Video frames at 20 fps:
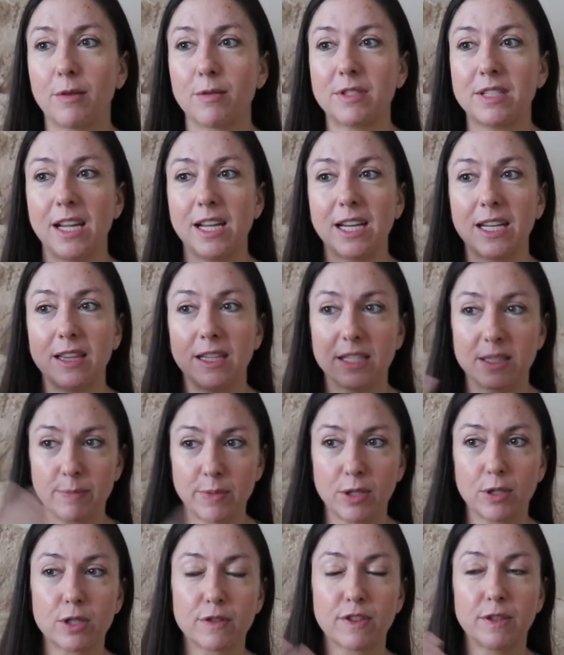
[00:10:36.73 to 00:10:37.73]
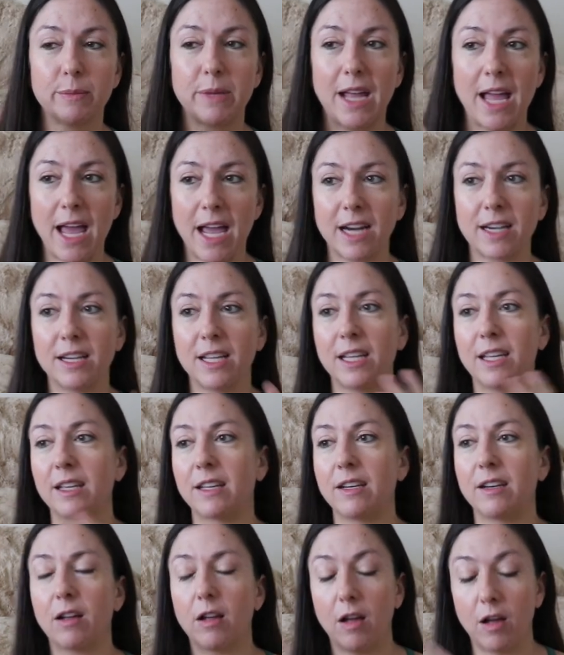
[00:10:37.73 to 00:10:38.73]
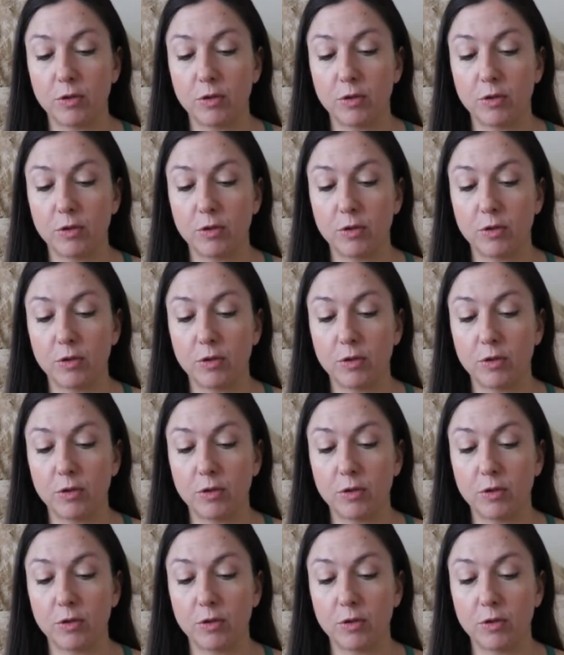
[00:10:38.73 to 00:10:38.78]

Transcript: I was taking these pills for my acne and